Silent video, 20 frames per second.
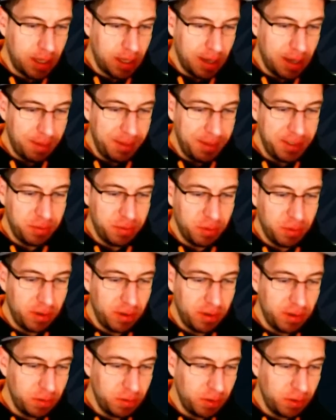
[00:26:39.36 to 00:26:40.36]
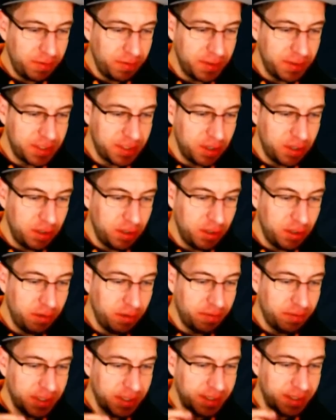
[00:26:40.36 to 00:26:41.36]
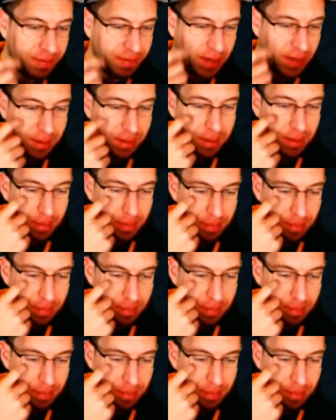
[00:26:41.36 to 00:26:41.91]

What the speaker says: I mean, dwarf is no fun to fight.